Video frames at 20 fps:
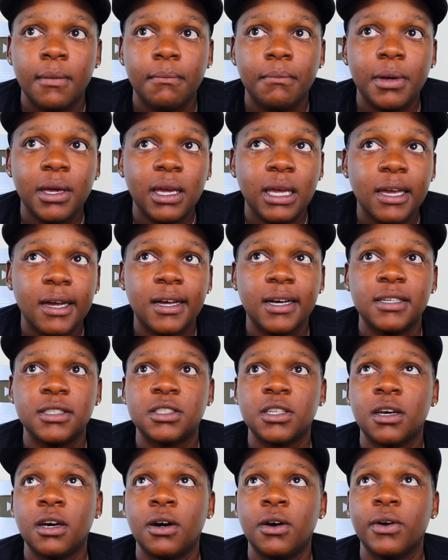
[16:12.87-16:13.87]
being
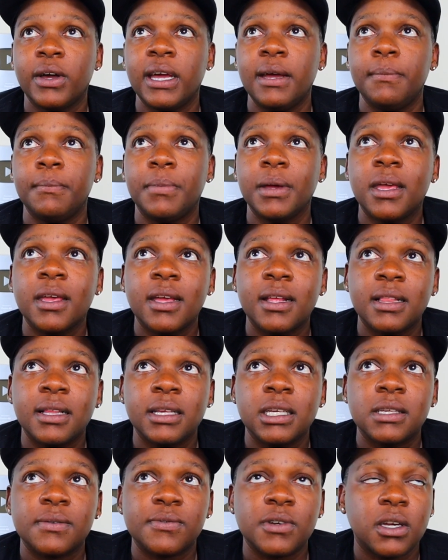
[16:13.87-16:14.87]
Cuzzo and being
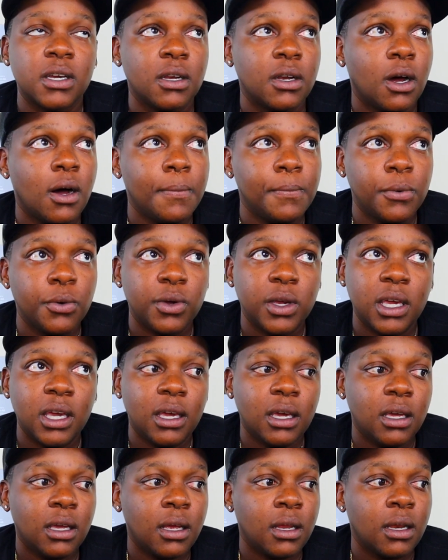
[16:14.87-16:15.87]
this freaking humble
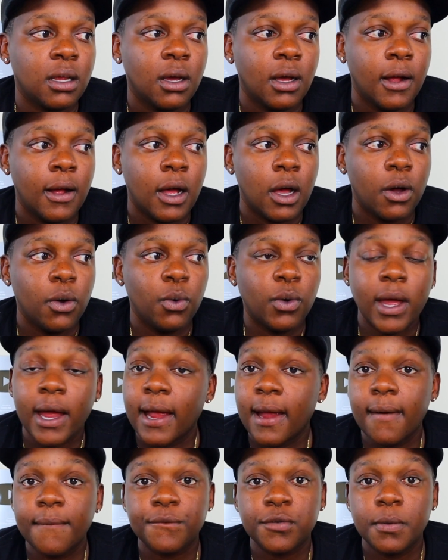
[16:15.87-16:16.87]
kid who
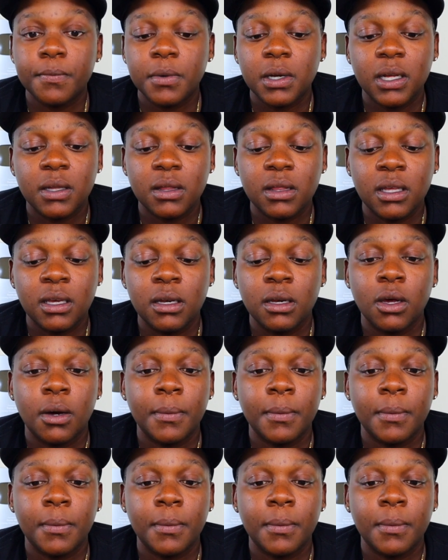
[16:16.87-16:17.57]
came from nothing,